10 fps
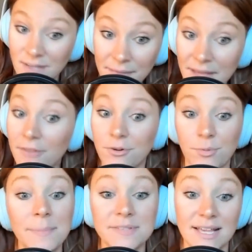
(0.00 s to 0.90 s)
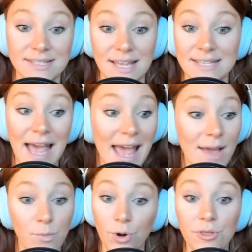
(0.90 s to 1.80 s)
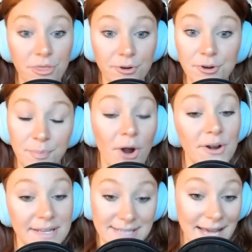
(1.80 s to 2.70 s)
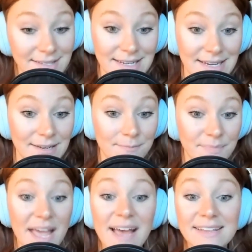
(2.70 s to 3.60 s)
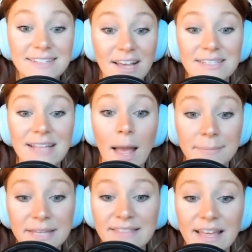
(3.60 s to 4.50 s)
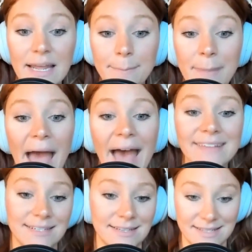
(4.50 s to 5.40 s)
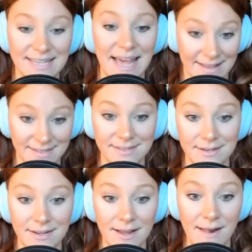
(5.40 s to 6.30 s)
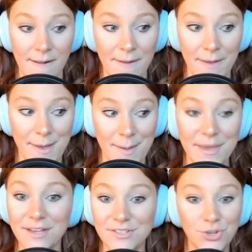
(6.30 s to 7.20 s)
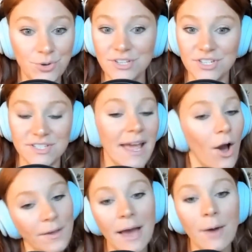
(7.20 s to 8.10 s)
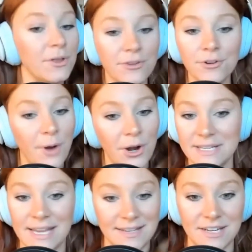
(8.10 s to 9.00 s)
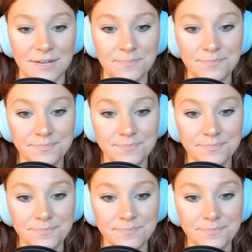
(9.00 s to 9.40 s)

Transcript: something on their website says, hey, we're third-party tested, does not mean that it passed the test. Because you could just say, oh yeah, we're third-party tested.